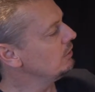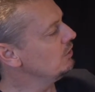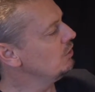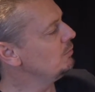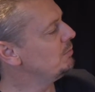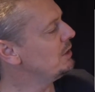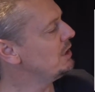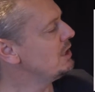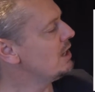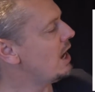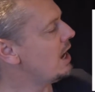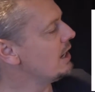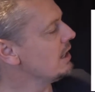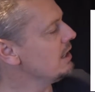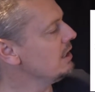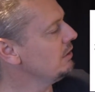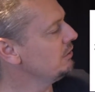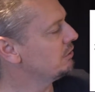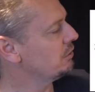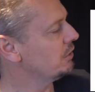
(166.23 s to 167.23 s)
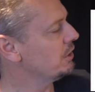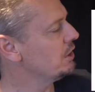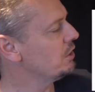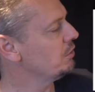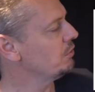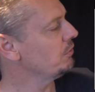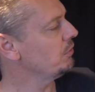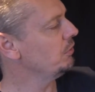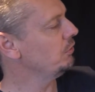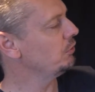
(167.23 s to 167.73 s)
you've been naughty, so
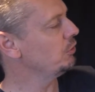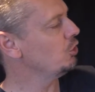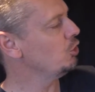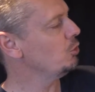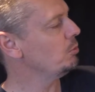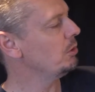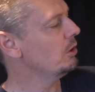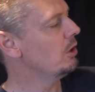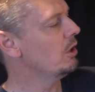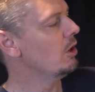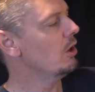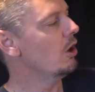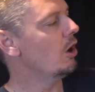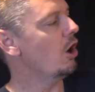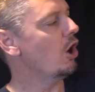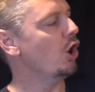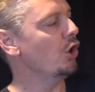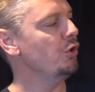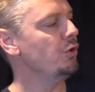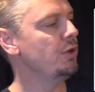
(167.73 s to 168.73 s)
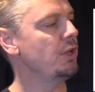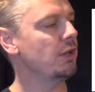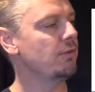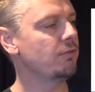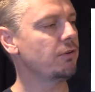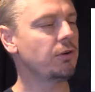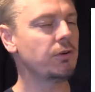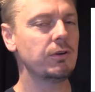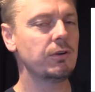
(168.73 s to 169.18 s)
here's the scoop. All you get for